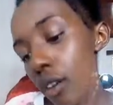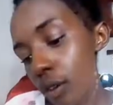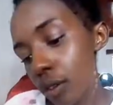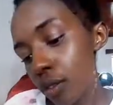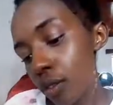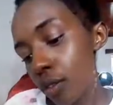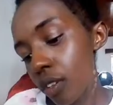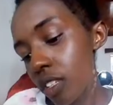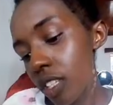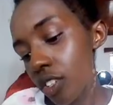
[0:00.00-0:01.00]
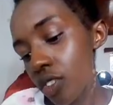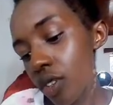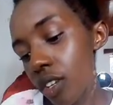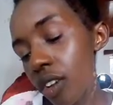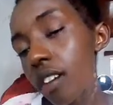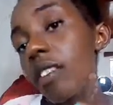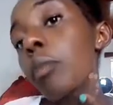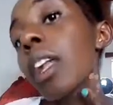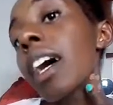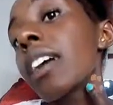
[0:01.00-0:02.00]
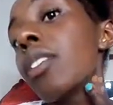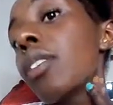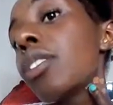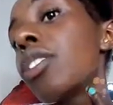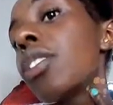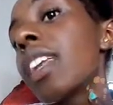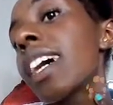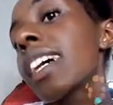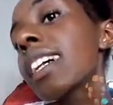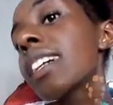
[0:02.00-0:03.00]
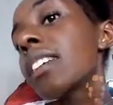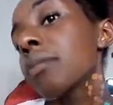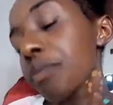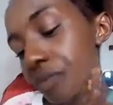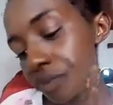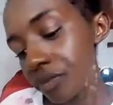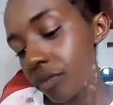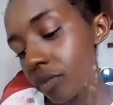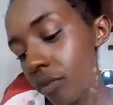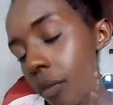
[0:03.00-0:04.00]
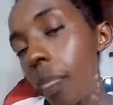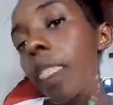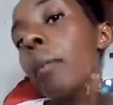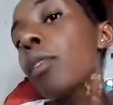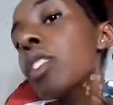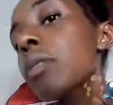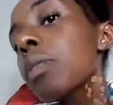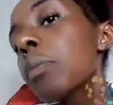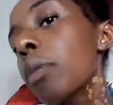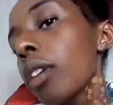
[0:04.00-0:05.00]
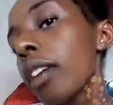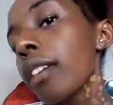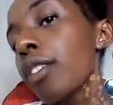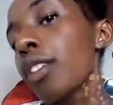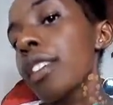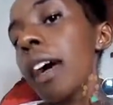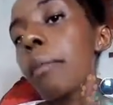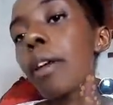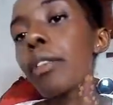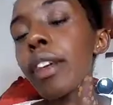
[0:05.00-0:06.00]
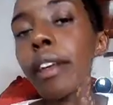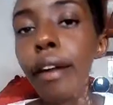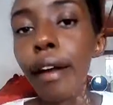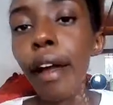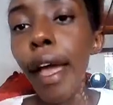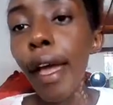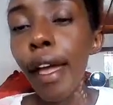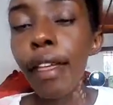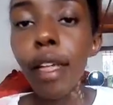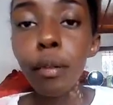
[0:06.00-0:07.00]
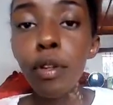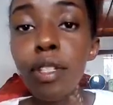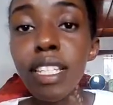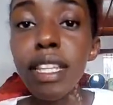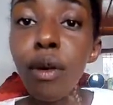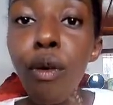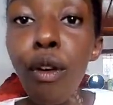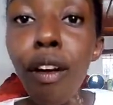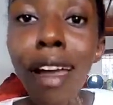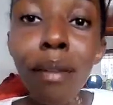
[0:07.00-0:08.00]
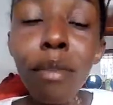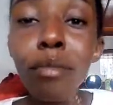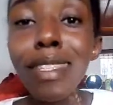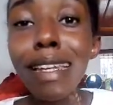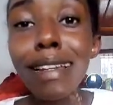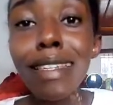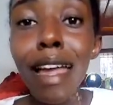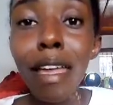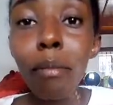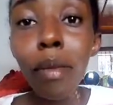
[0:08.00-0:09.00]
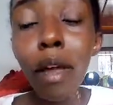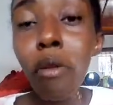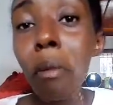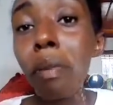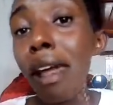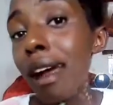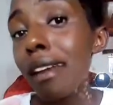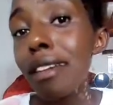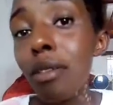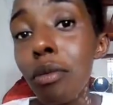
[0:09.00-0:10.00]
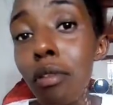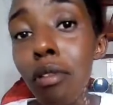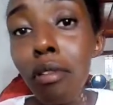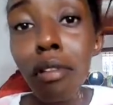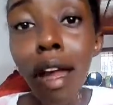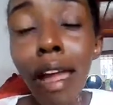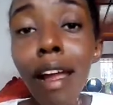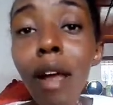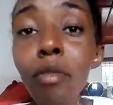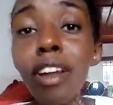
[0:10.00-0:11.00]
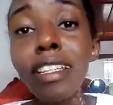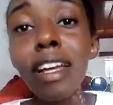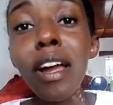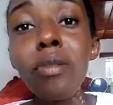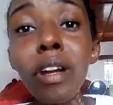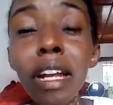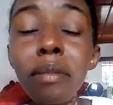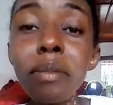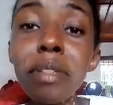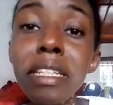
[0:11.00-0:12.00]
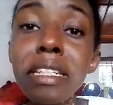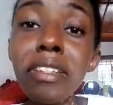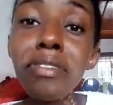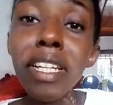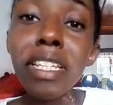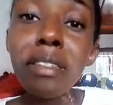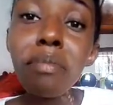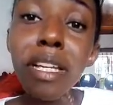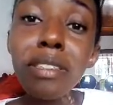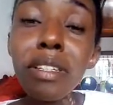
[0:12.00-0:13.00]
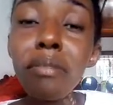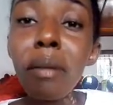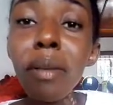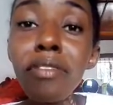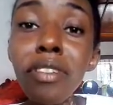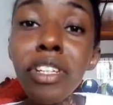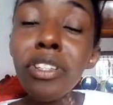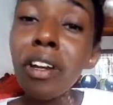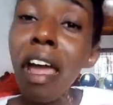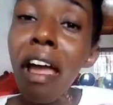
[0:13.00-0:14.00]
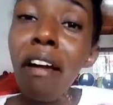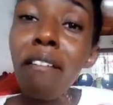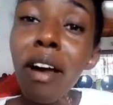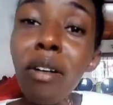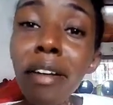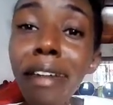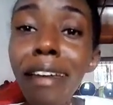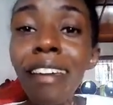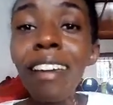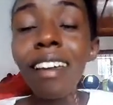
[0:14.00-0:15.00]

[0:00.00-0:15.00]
Also, always ensure you have applied on your neck. Most people don't apply on their neck, either because they're saying, oh, mimi sina time ya kuapply hadi huku, kama wanataka kuona mimi ni different person, me apply foundation waone.